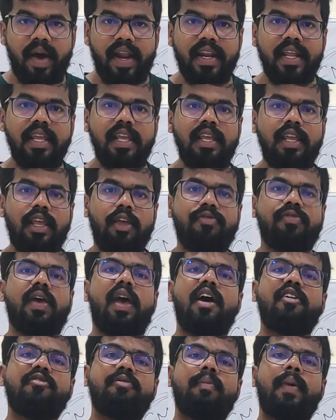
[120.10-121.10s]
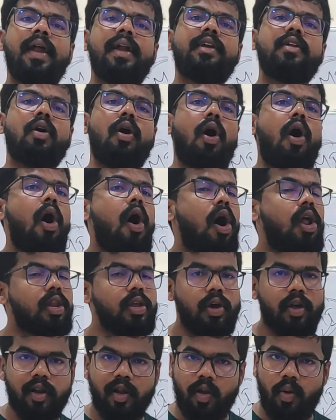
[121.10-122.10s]
money, if you have met all
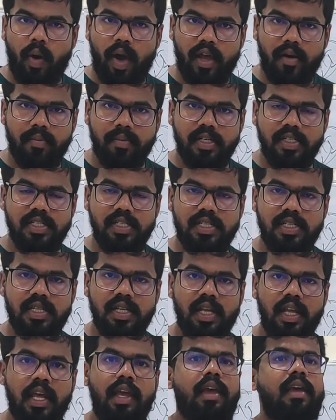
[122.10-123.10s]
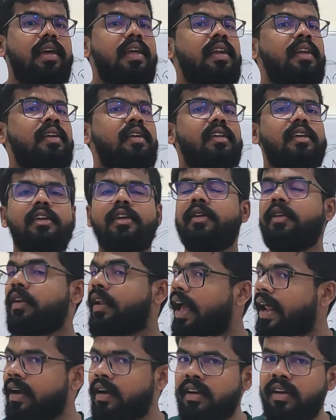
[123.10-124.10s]
your requirements and
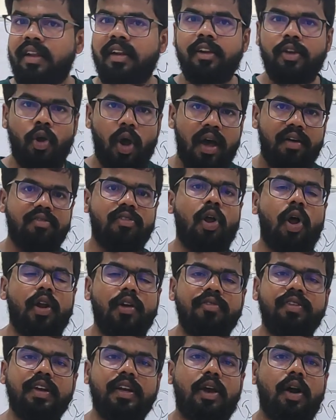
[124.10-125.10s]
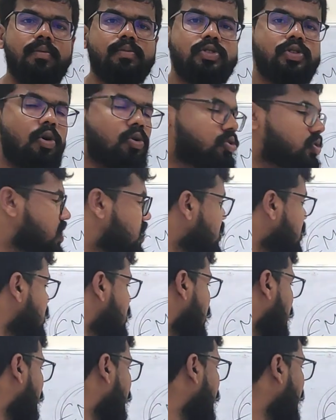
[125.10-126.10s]
you have a lot of income
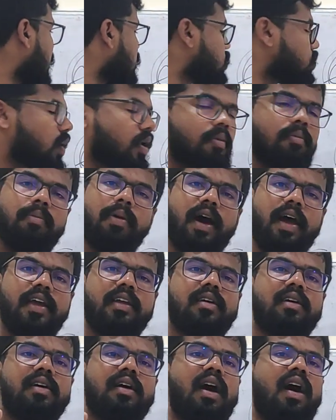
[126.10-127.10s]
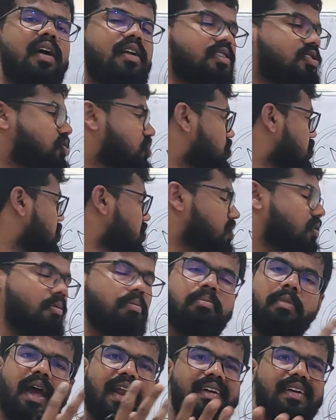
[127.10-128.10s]
sources, that's when buying a car is
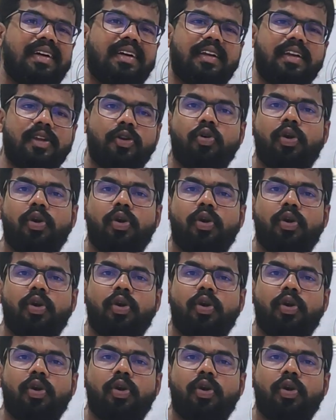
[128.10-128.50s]
mandatory.